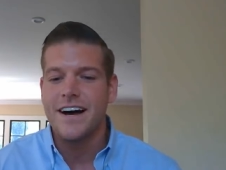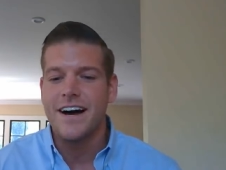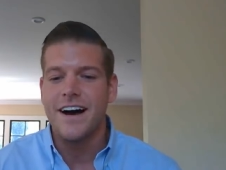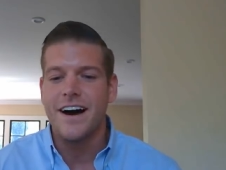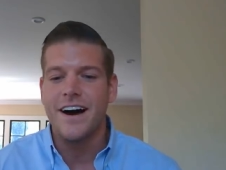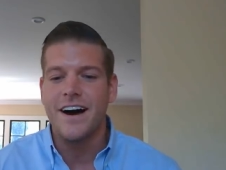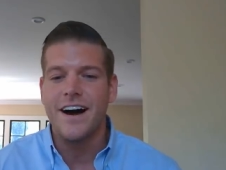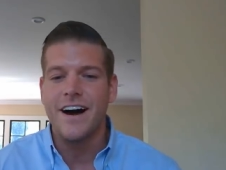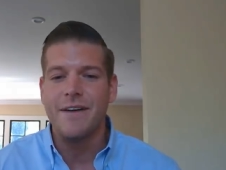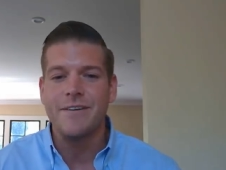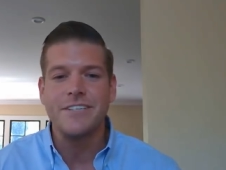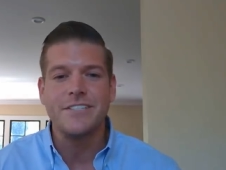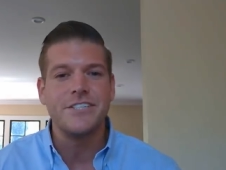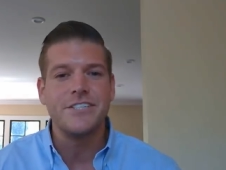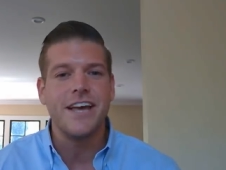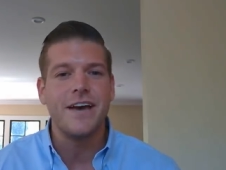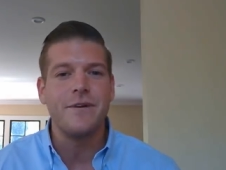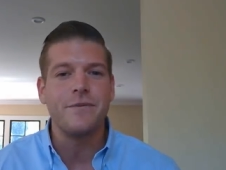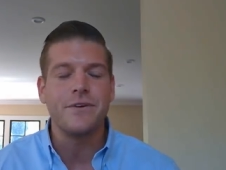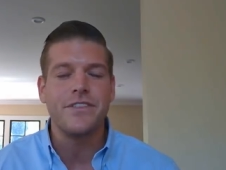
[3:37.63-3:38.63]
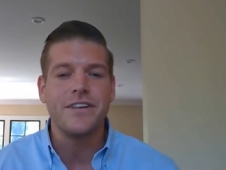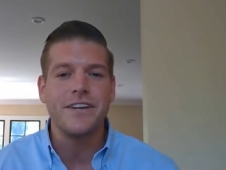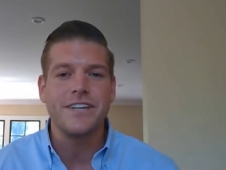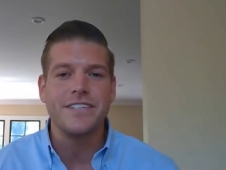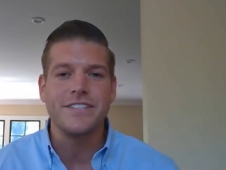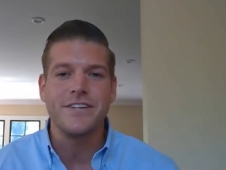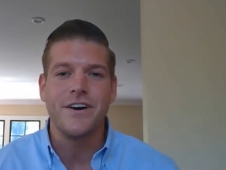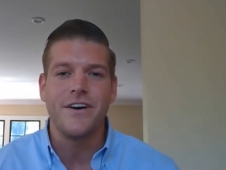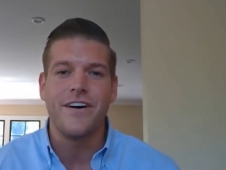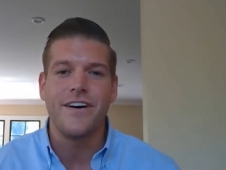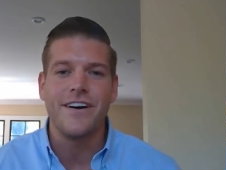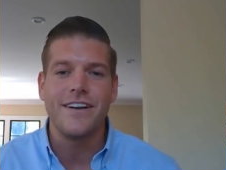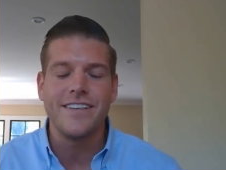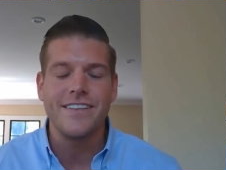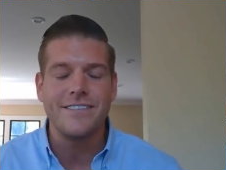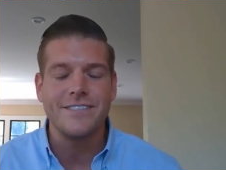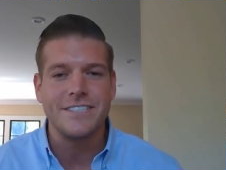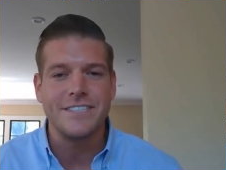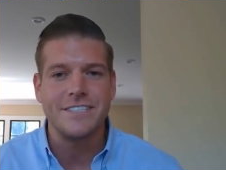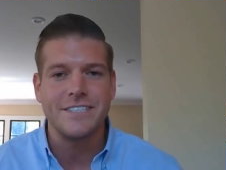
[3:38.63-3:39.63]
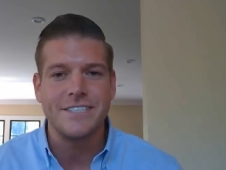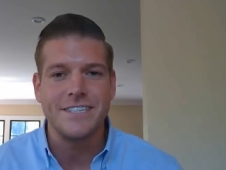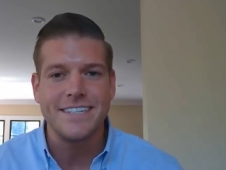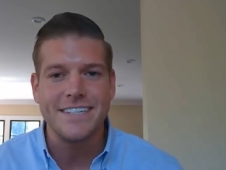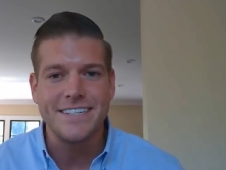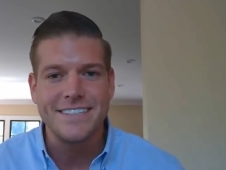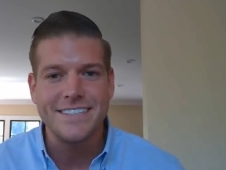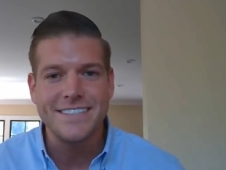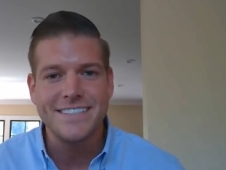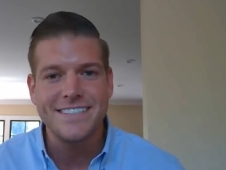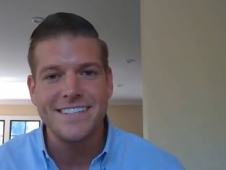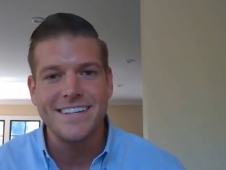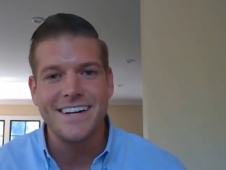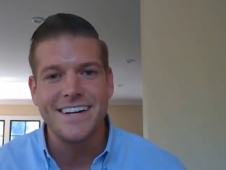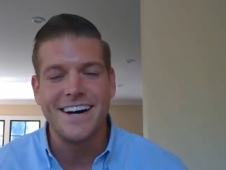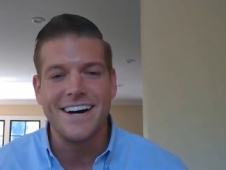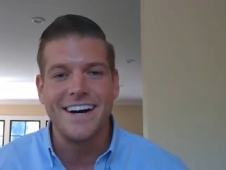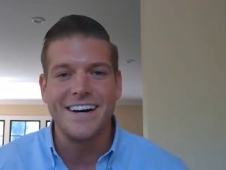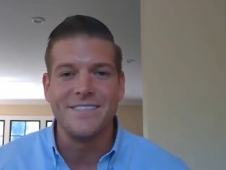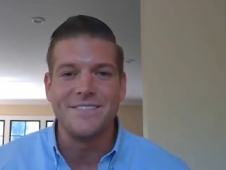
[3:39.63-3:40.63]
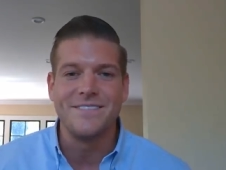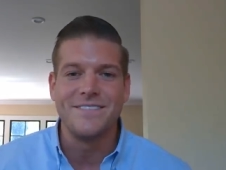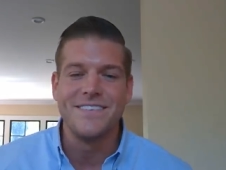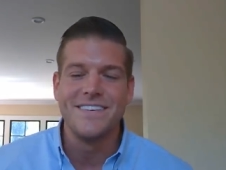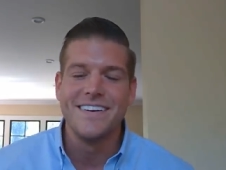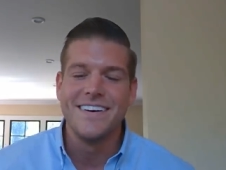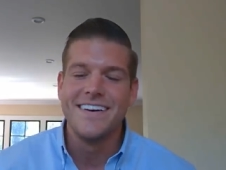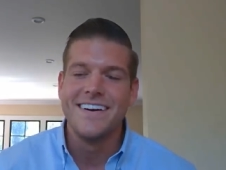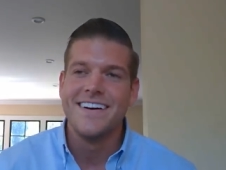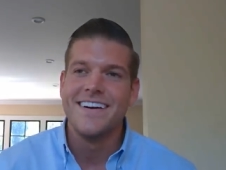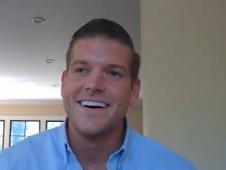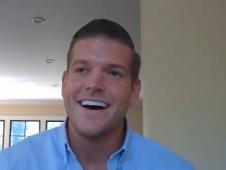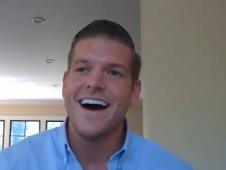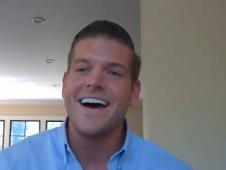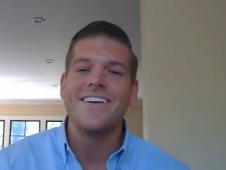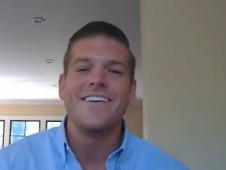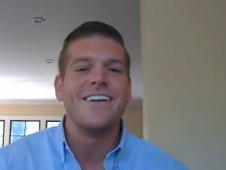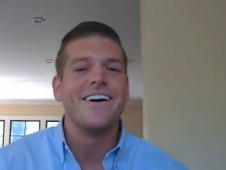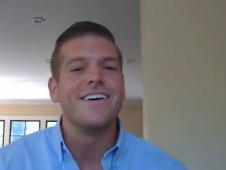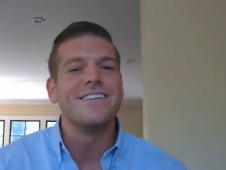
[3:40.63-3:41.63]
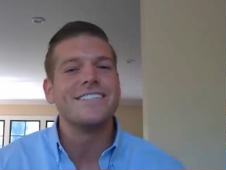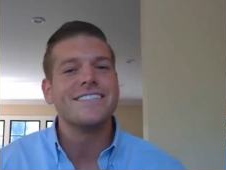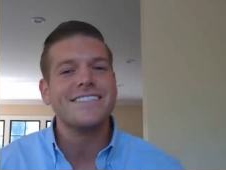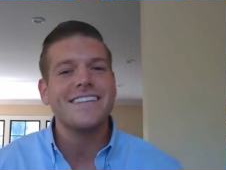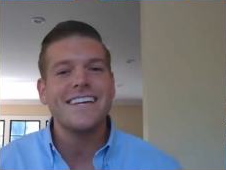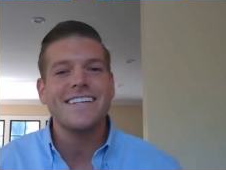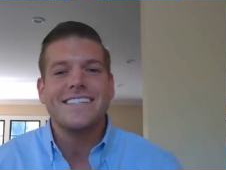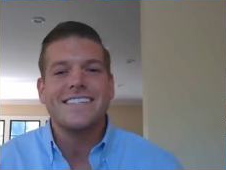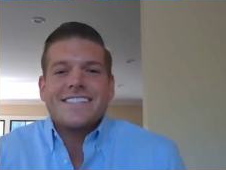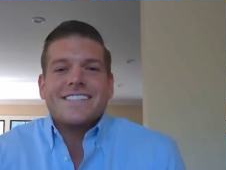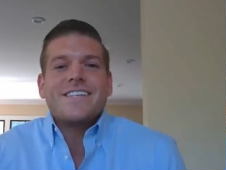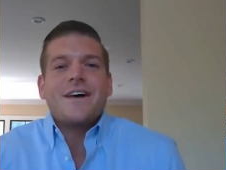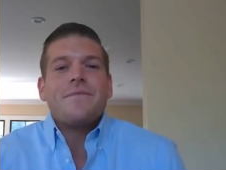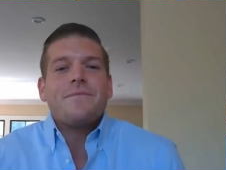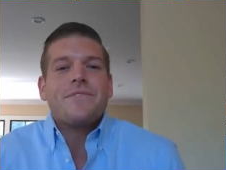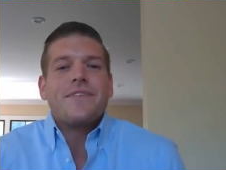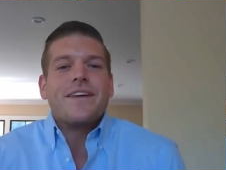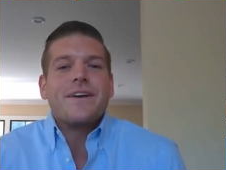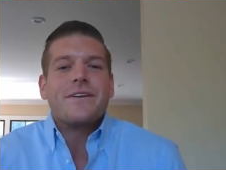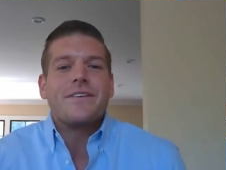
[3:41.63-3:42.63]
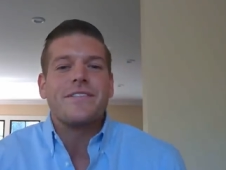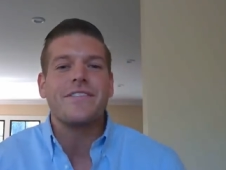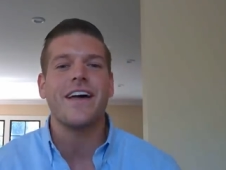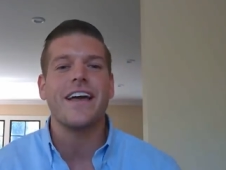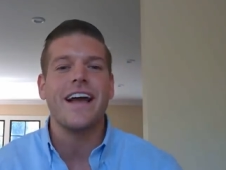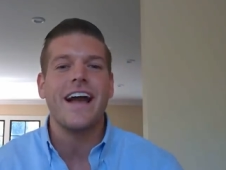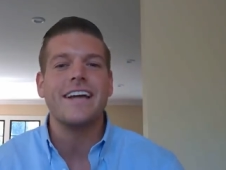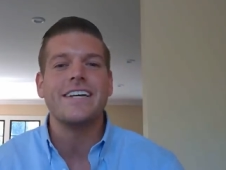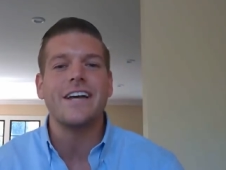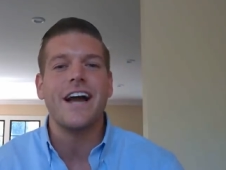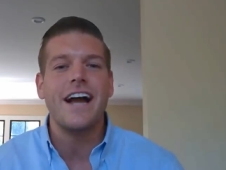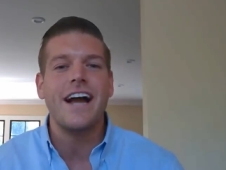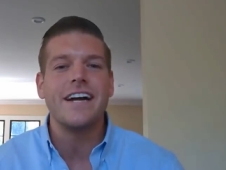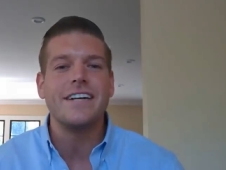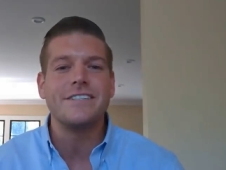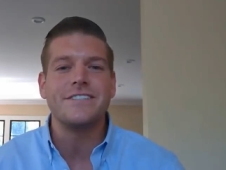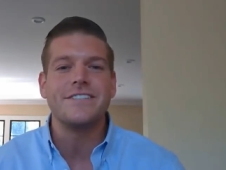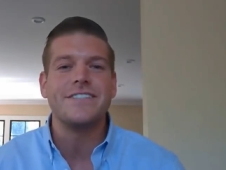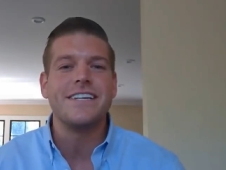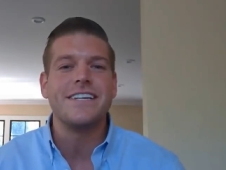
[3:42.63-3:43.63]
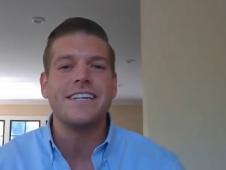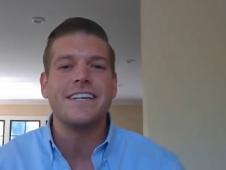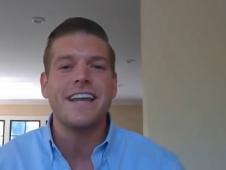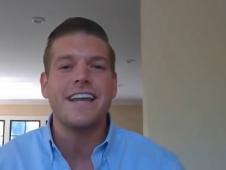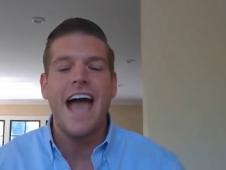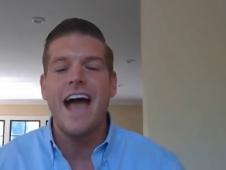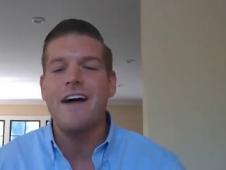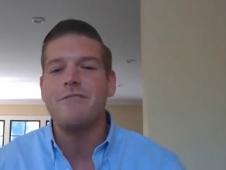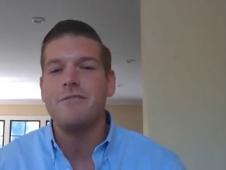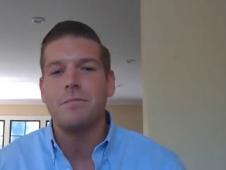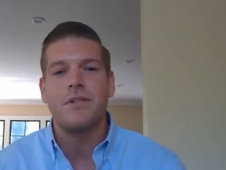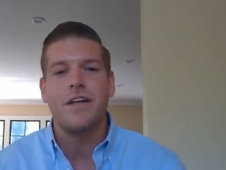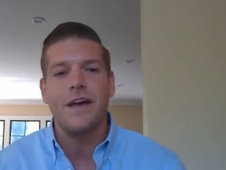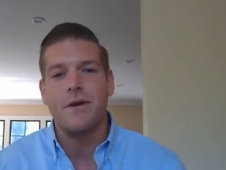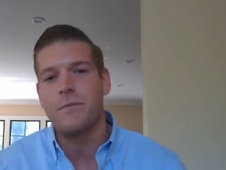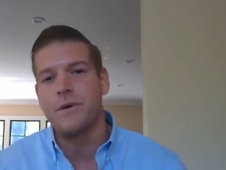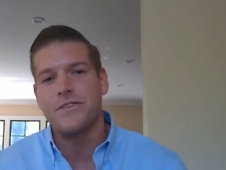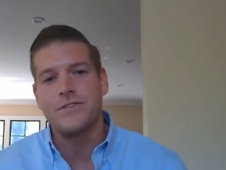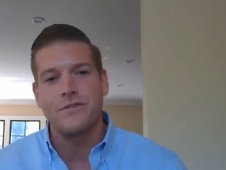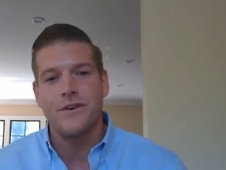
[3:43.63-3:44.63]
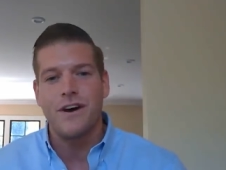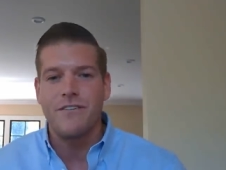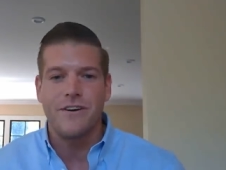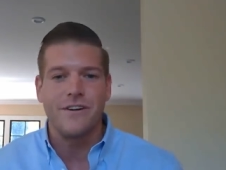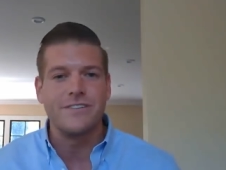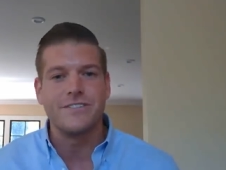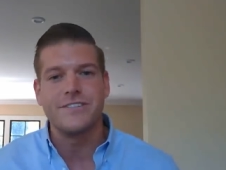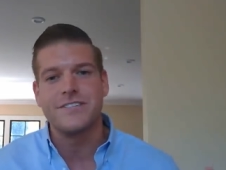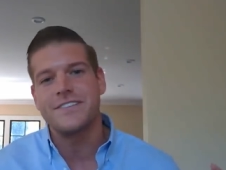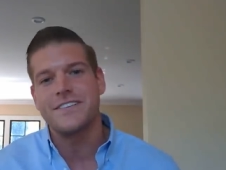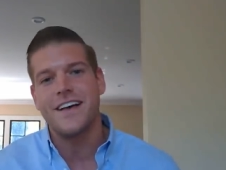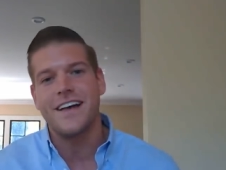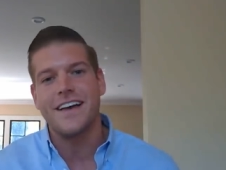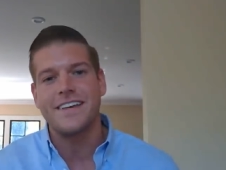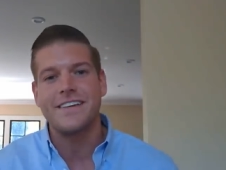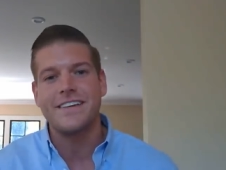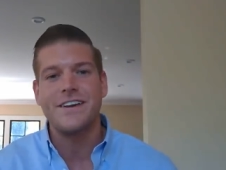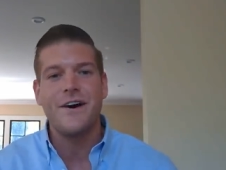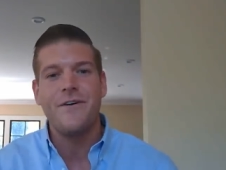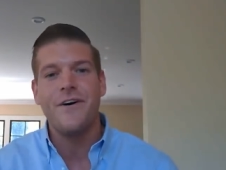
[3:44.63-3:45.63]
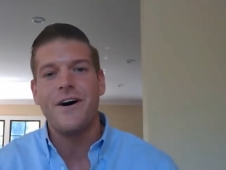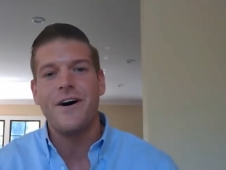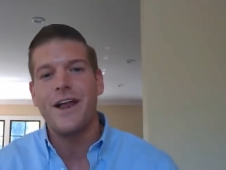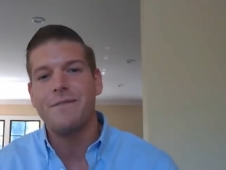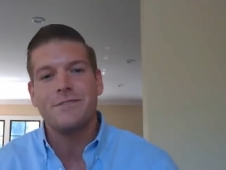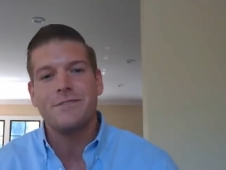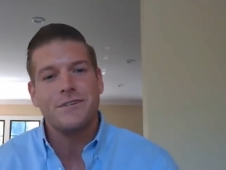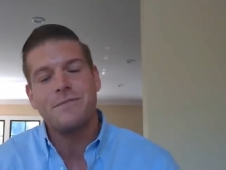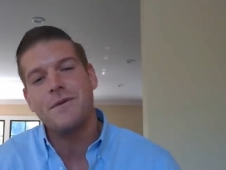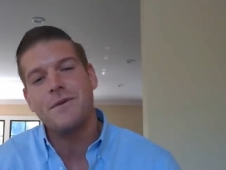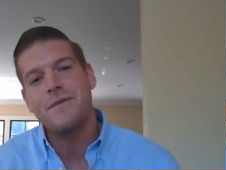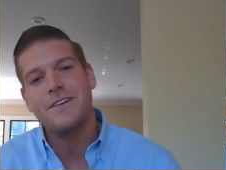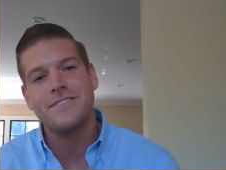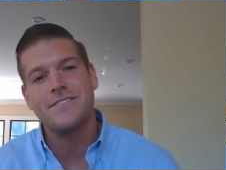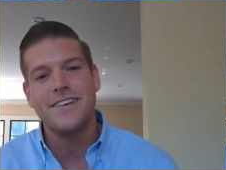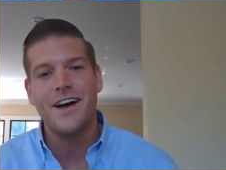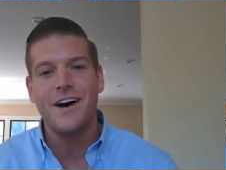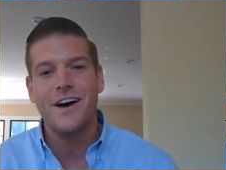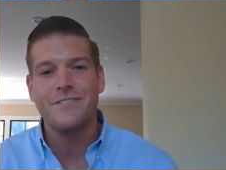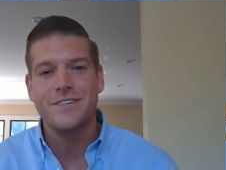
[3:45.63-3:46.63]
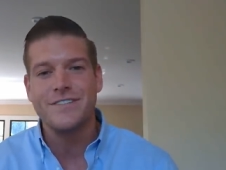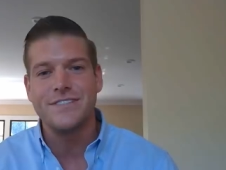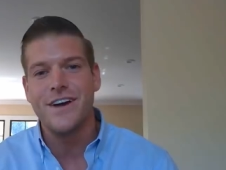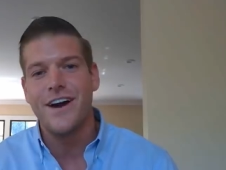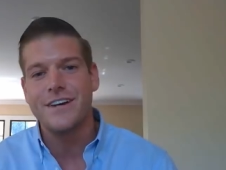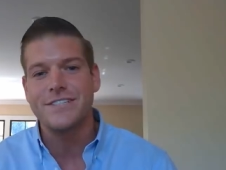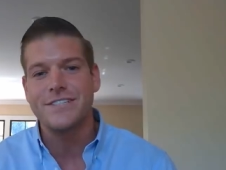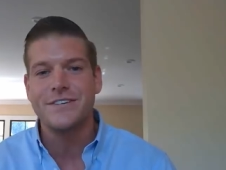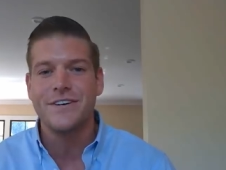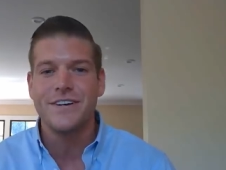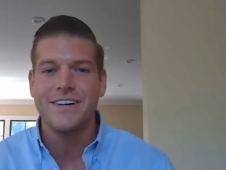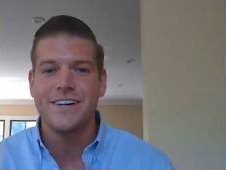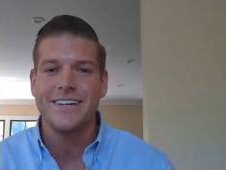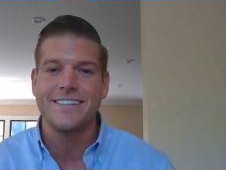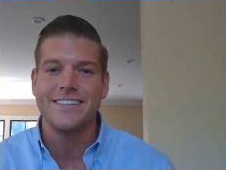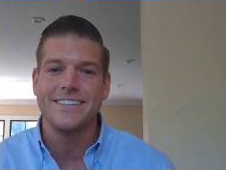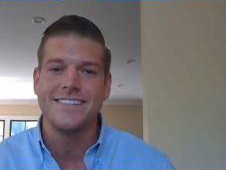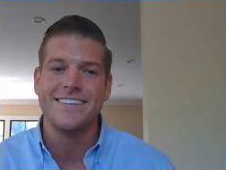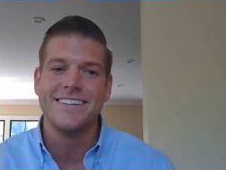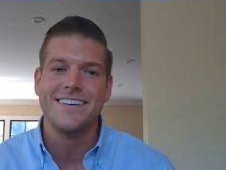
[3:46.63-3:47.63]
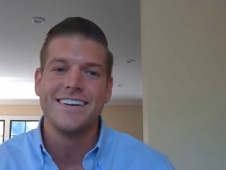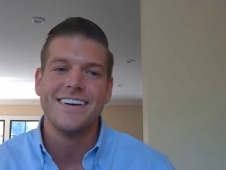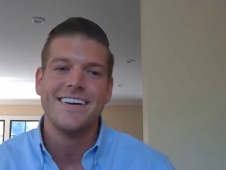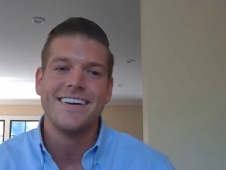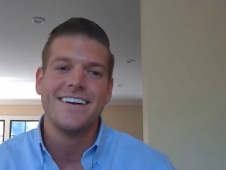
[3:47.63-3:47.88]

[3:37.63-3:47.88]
Uh, I mean, Jed with the guitar, that was genius. Um, I don't know, just like something like I, I didn't have a plan whatsoever. I was just like, you know what, I'm just gonna be myself and talk to her and